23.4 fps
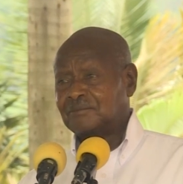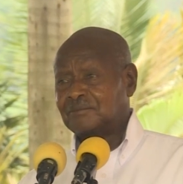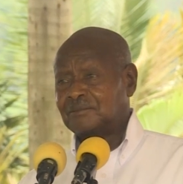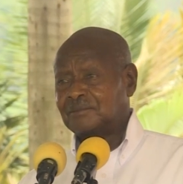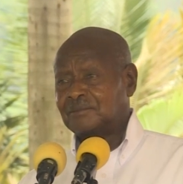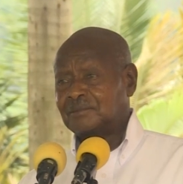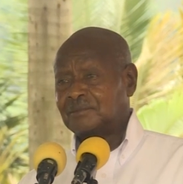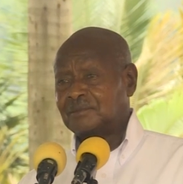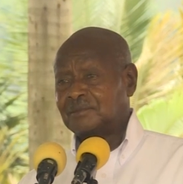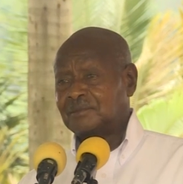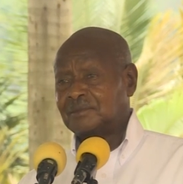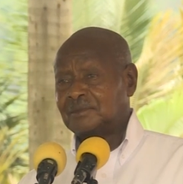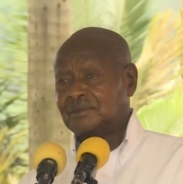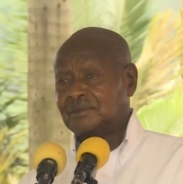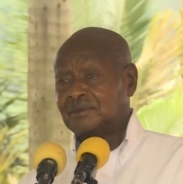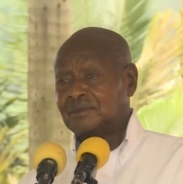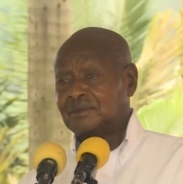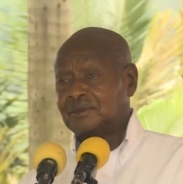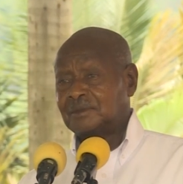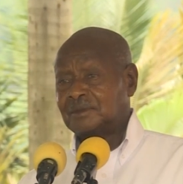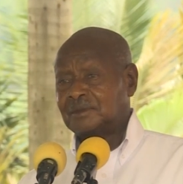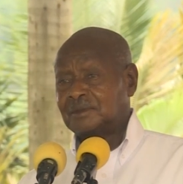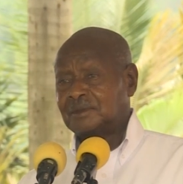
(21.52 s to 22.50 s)

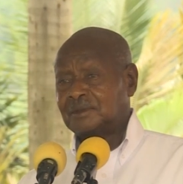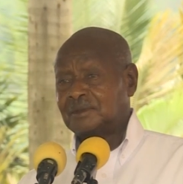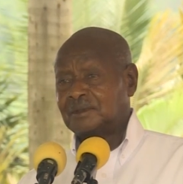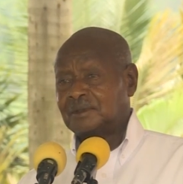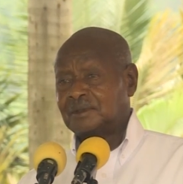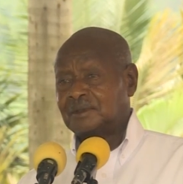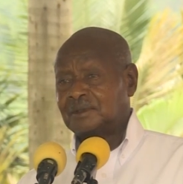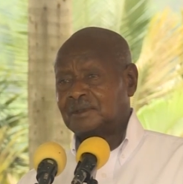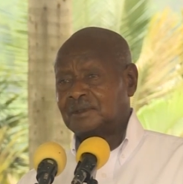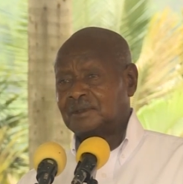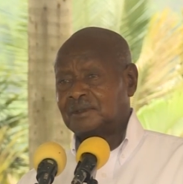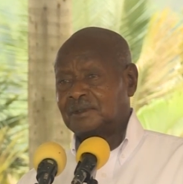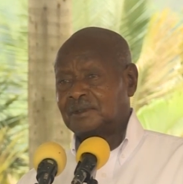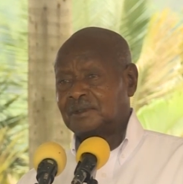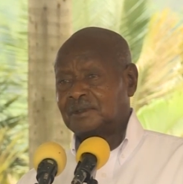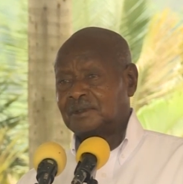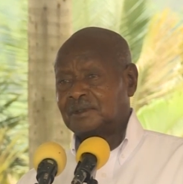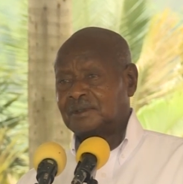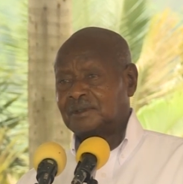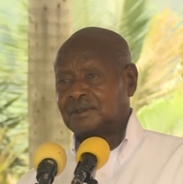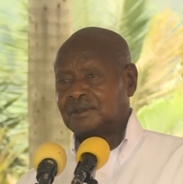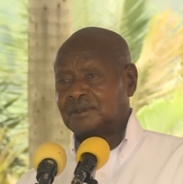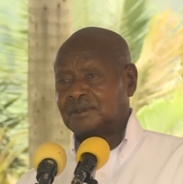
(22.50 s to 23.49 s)

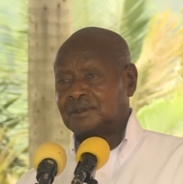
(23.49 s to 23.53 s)
(silence)